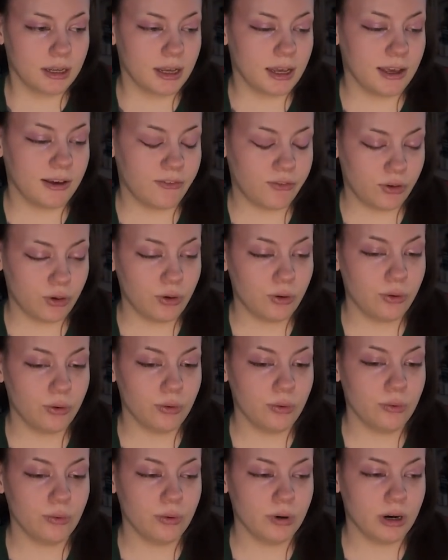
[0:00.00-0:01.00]
if
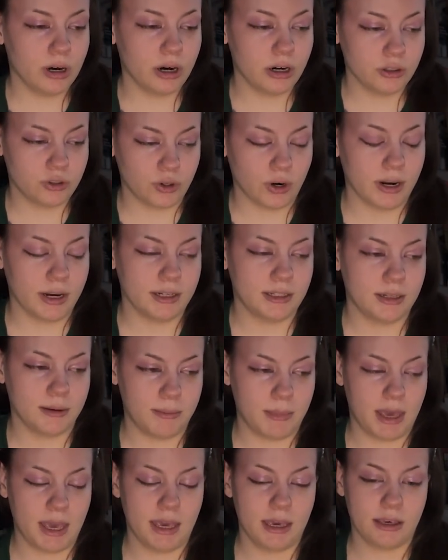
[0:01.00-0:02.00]
you are trying to
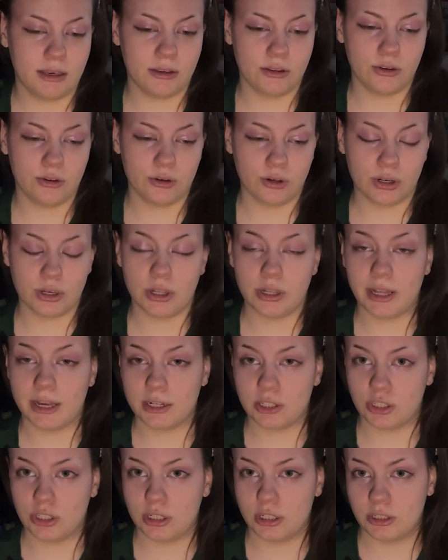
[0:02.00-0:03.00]
make your
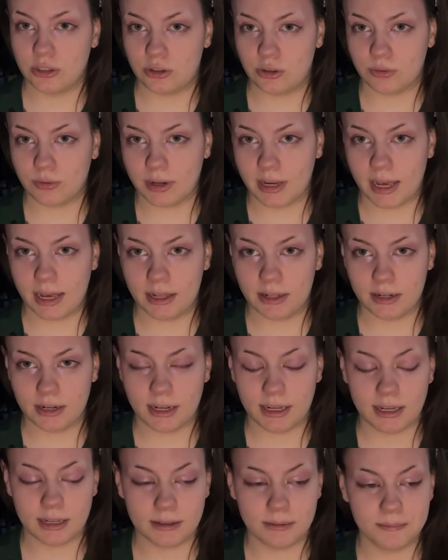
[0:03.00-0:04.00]
collection into
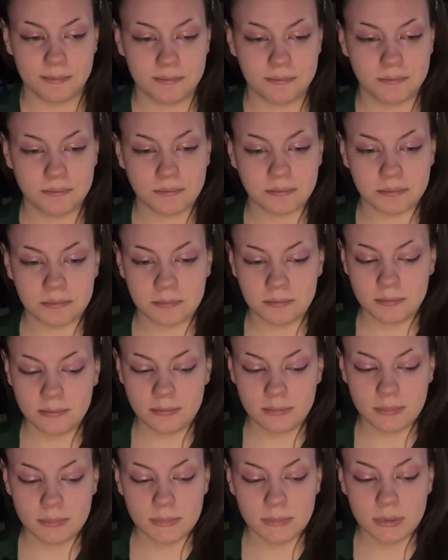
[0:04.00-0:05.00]
reality.
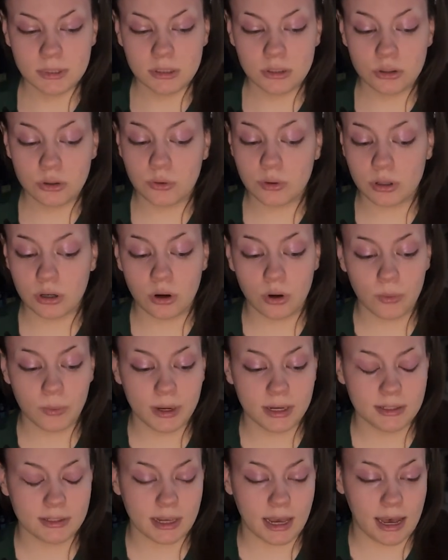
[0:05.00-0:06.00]
You can
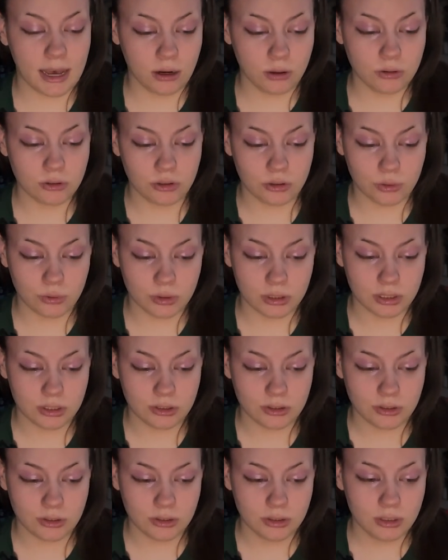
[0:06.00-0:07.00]
always
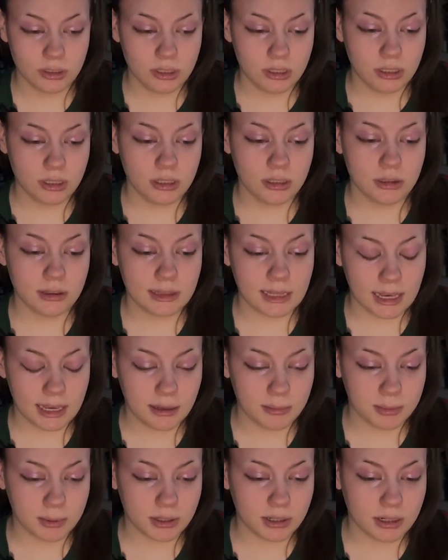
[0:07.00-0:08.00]
outsource
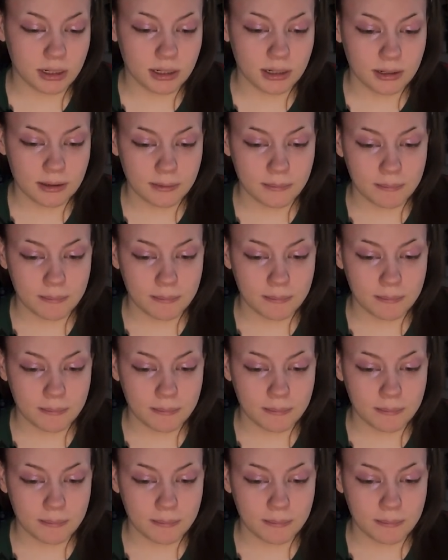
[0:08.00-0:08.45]
labor,